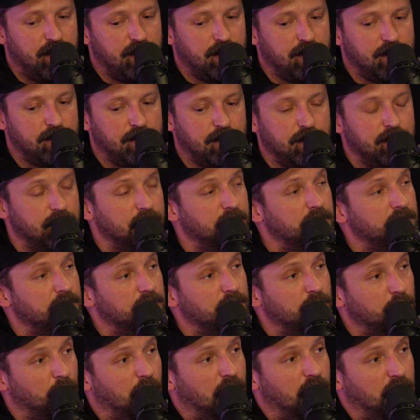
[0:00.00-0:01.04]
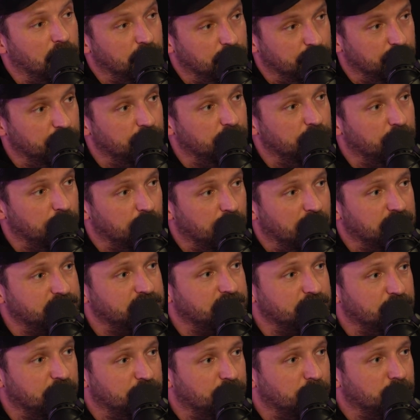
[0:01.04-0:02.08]
And while the
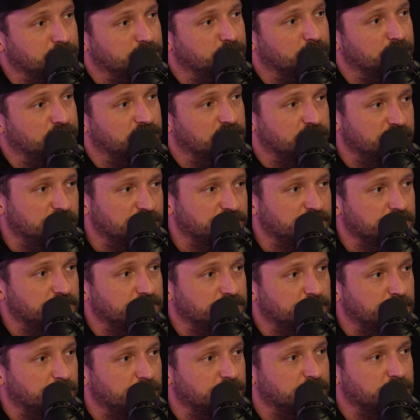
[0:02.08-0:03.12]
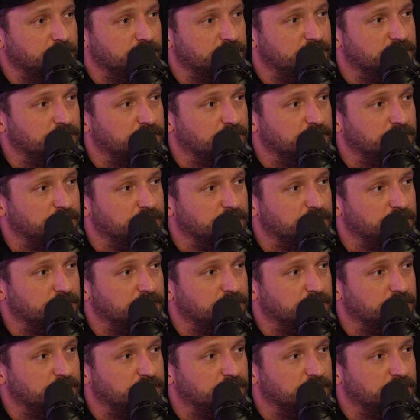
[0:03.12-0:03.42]
rest of the 1st Marine Division is going to